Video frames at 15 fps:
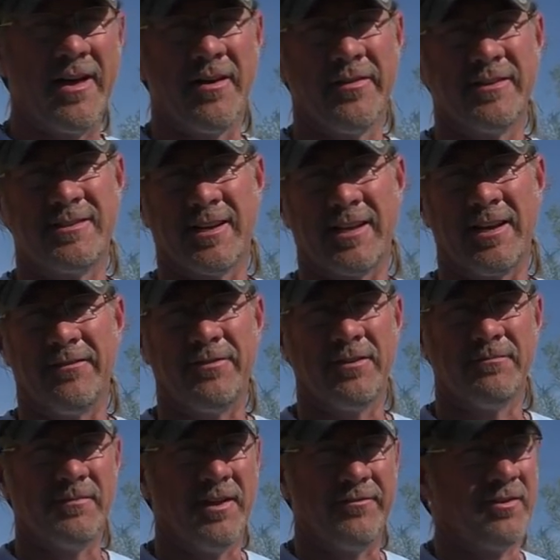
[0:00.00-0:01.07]
out on the ticket, if,
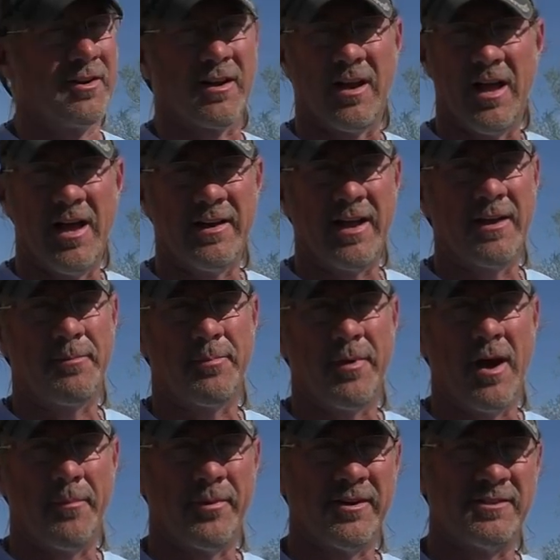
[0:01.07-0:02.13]
you, if you're inclined, I'd
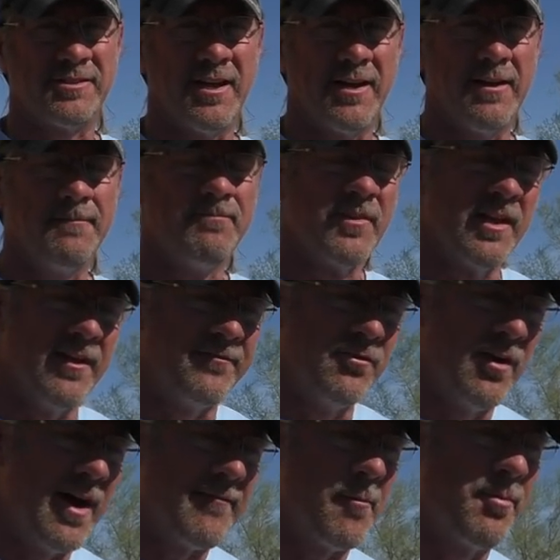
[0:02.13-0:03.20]
appreciate it. If
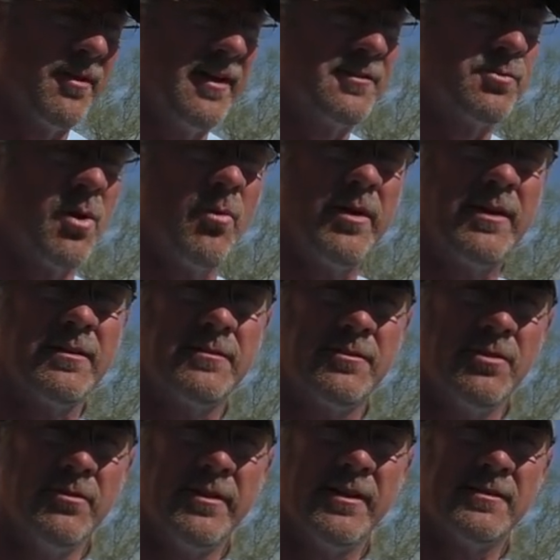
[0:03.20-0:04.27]
you have a place where we could
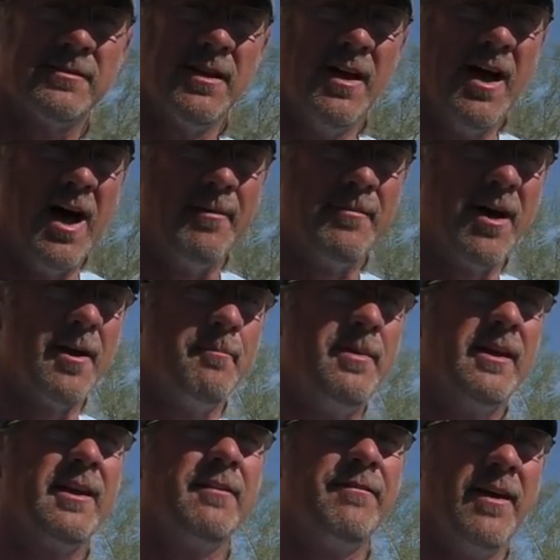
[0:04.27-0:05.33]
do this, I'm not a
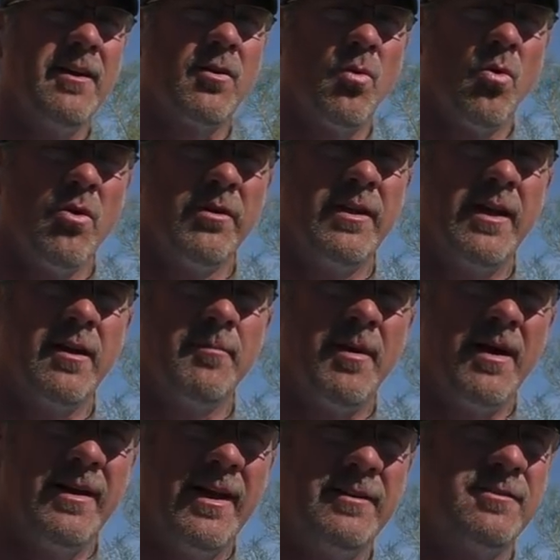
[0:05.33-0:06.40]
big event coordinator
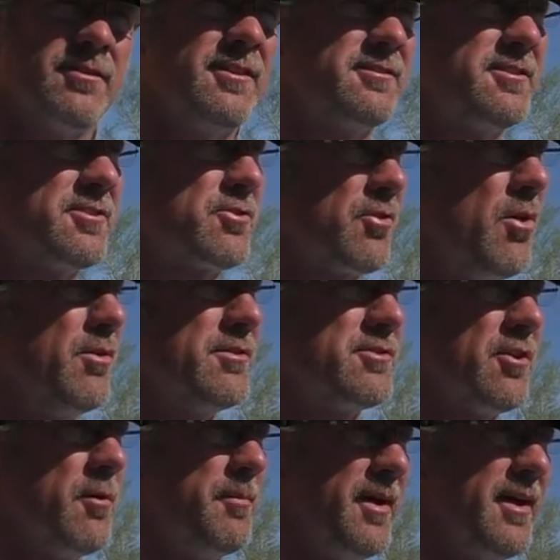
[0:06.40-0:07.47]
by nature. It's just growing
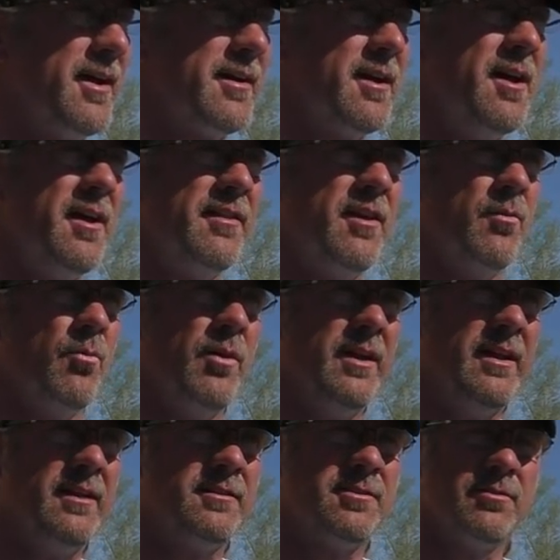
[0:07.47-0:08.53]
so big that we
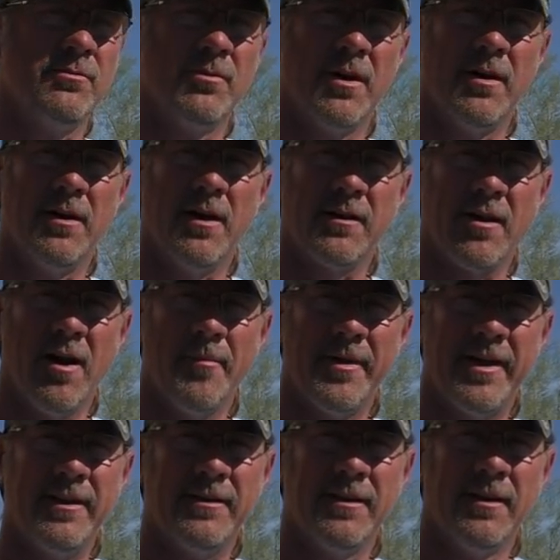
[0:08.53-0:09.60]
need to uh,
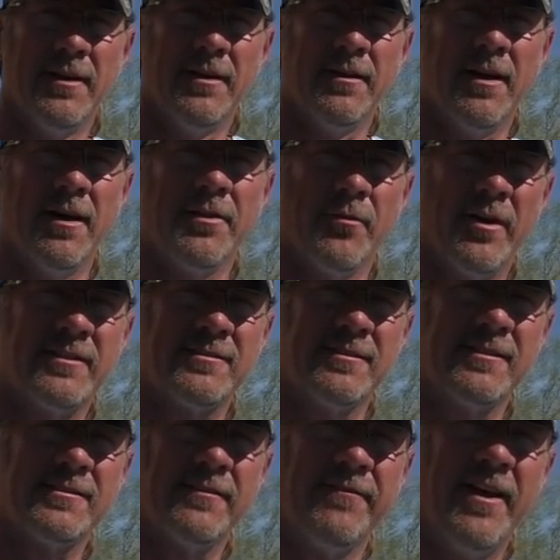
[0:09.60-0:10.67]
accommodate uh, the rest of
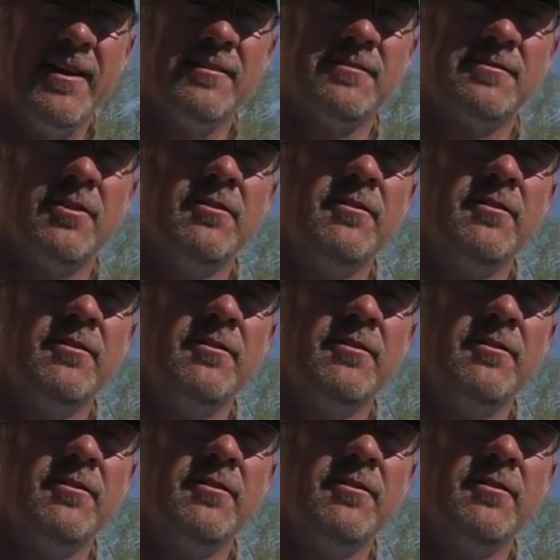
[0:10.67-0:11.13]
this event. And so